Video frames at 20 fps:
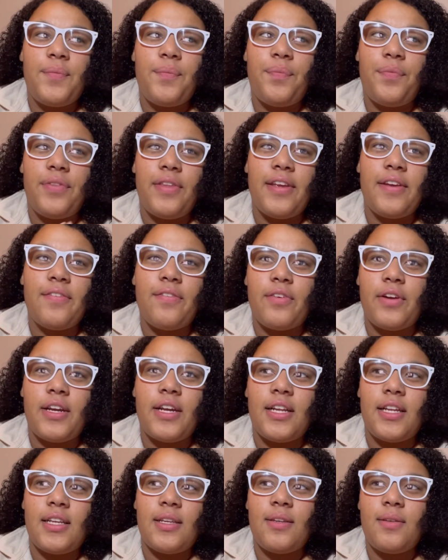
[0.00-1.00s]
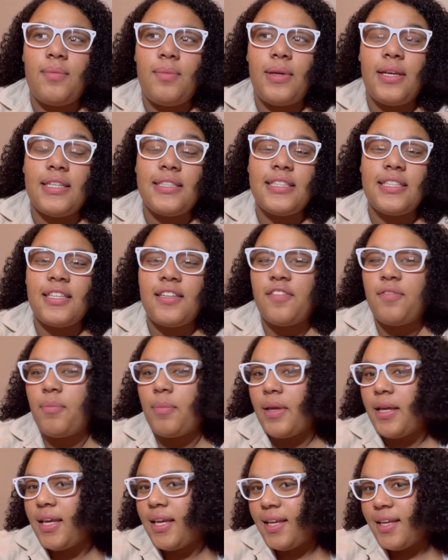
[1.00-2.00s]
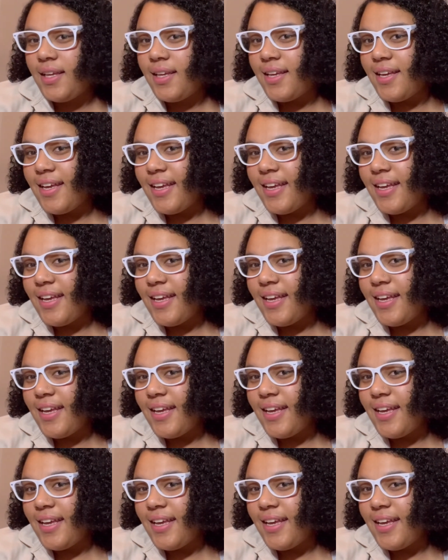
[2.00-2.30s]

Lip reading: different pieces of me.